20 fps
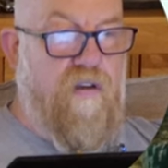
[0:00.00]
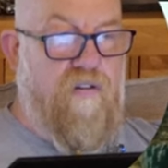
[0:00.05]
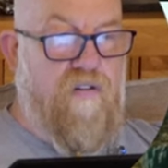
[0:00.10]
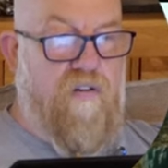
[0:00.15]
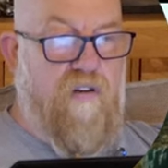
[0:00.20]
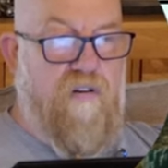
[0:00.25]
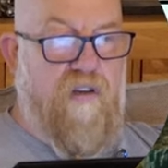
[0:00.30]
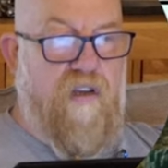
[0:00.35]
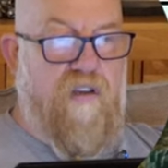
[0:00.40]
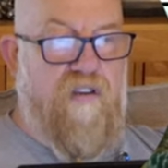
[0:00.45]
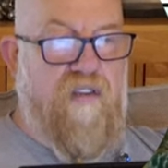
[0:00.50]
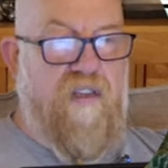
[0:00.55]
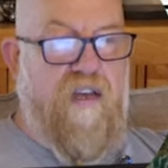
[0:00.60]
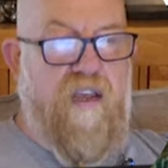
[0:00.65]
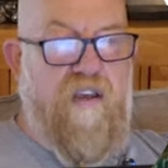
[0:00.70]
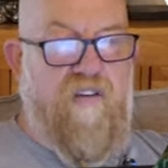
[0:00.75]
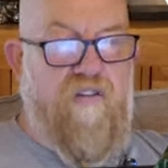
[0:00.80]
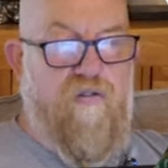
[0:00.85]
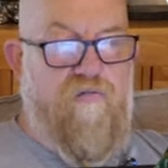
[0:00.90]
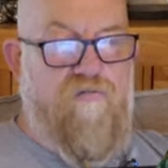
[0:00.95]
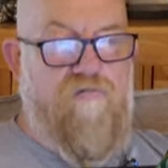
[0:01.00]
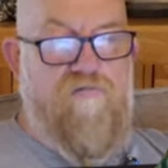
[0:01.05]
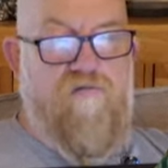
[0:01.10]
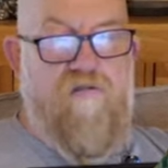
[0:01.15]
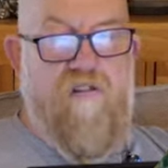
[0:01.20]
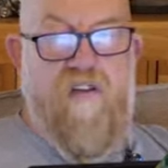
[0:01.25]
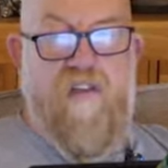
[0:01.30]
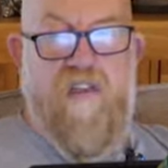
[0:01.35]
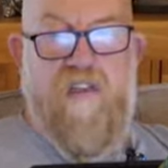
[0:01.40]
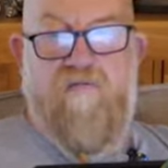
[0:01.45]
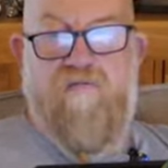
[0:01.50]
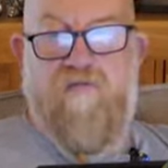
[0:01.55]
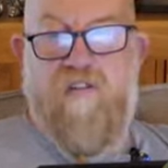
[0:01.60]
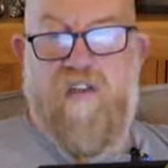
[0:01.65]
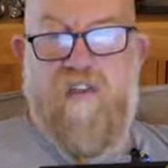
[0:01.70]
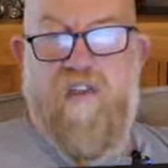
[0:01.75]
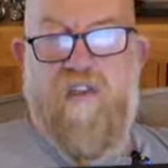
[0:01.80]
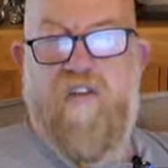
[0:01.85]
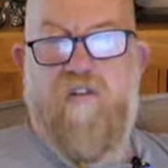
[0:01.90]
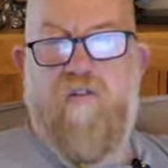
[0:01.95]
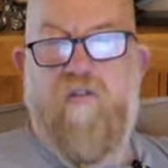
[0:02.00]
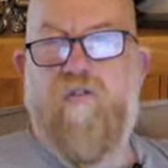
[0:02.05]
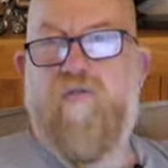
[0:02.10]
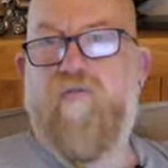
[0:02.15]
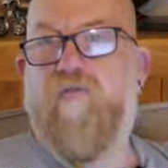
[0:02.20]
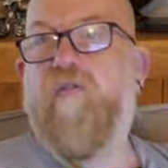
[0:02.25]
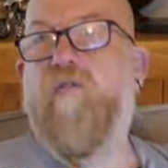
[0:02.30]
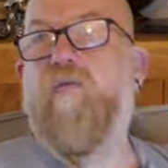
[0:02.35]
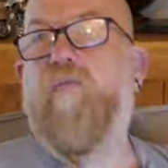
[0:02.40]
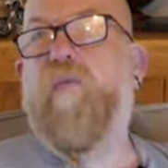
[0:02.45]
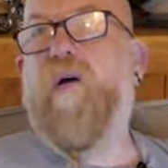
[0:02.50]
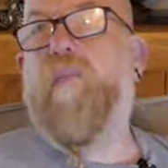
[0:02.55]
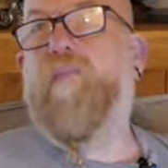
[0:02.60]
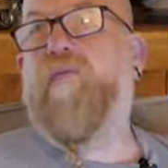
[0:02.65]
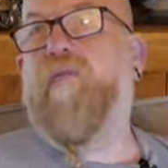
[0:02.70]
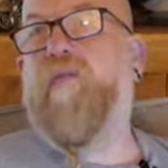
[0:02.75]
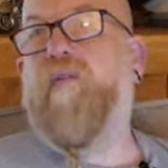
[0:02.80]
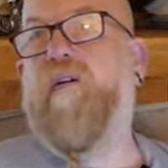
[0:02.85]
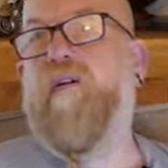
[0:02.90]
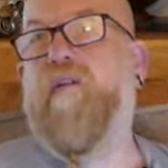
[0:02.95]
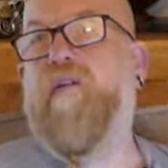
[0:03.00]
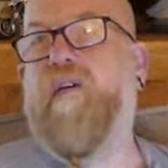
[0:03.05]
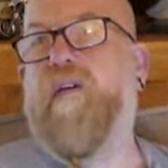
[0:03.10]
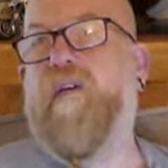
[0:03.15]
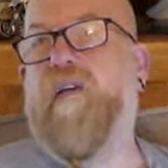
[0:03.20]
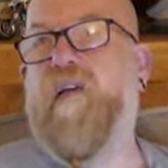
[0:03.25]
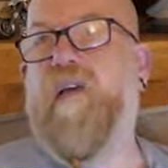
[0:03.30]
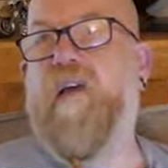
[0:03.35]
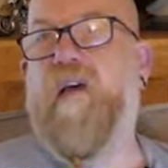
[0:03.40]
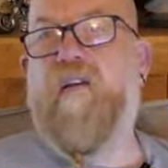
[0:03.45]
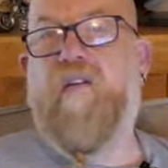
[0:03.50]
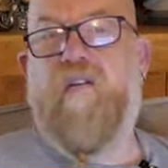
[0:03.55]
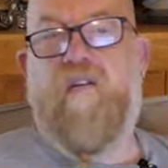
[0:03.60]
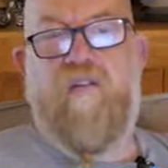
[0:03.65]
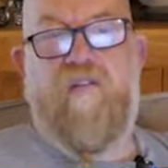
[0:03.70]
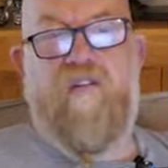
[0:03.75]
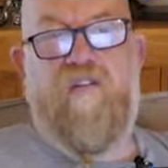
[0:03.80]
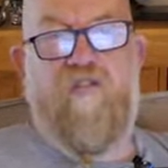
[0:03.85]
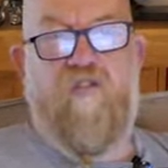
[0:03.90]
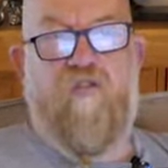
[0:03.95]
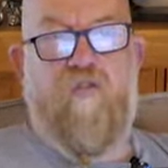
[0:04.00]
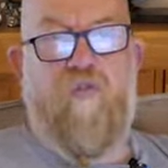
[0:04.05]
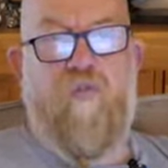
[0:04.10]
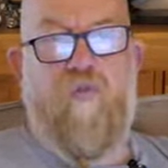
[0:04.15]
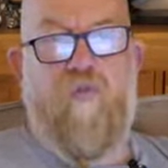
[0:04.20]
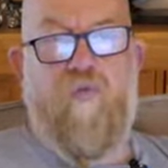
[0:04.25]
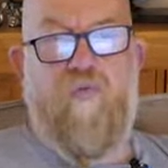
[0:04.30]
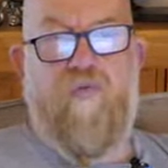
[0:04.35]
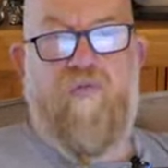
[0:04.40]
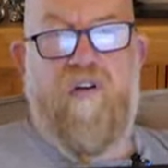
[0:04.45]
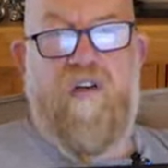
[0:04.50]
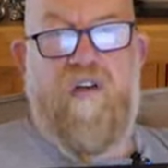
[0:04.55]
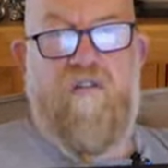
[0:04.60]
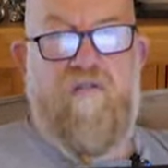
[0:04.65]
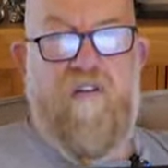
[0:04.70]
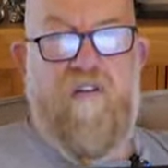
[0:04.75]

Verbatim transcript: So that, that is a really, really useful website. And again, this is all free